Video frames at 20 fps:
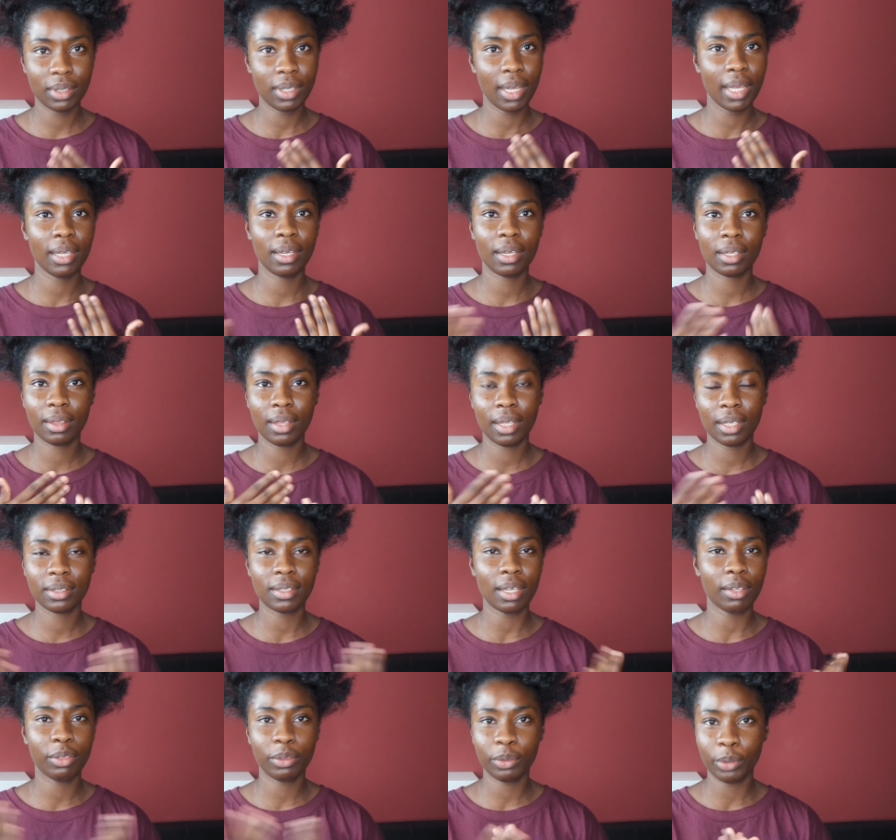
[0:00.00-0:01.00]
and like things
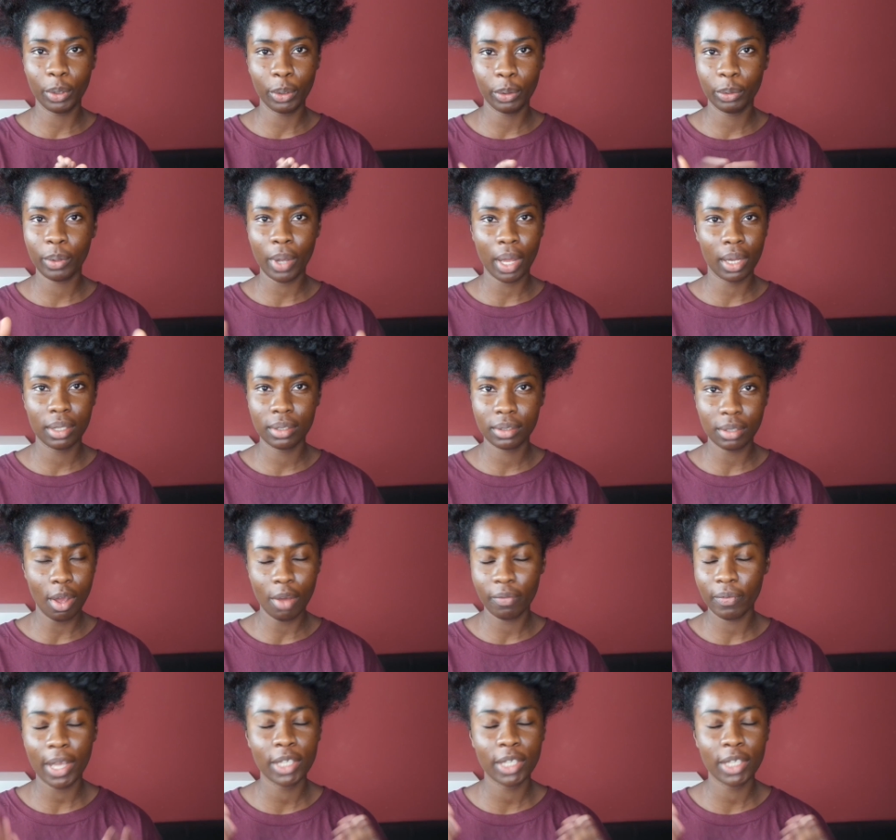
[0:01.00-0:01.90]
that throw colors off.